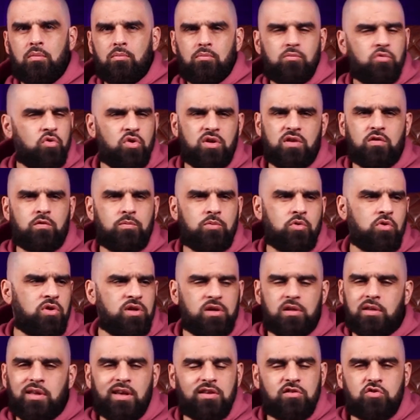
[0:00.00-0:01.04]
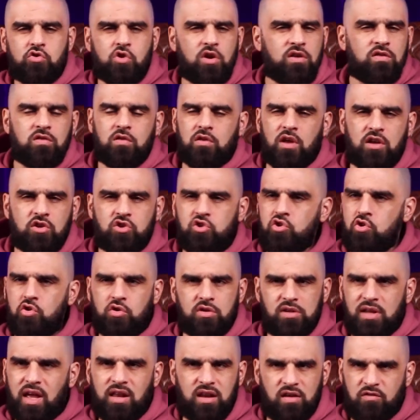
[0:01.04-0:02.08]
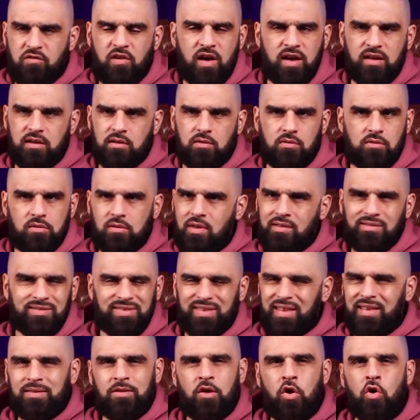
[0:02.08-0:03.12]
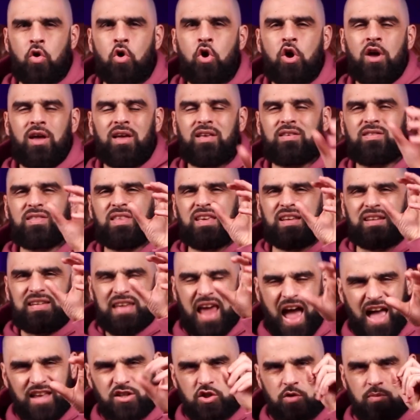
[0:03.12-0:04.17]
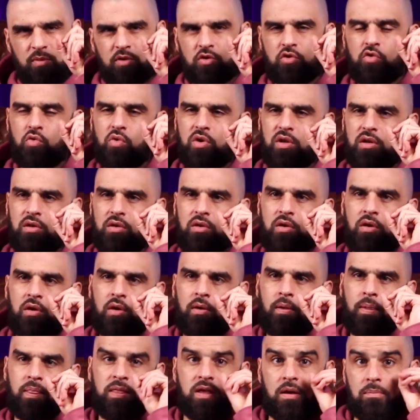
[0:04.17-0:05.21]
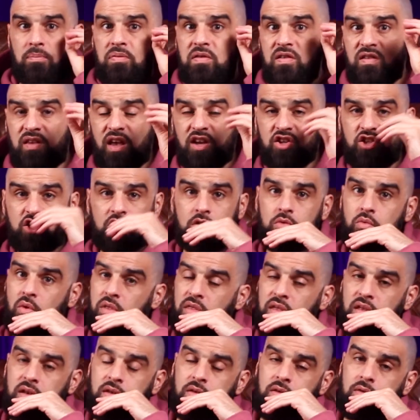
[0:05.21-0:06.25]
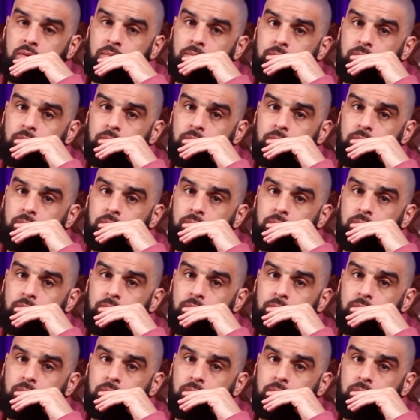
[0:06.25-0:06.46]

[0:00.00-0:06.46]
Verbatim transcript: Beauty is beauty. A nice dress, a nice shirt. Yeah, that's fine. That, no, it's the attachment to it. The obsession with it.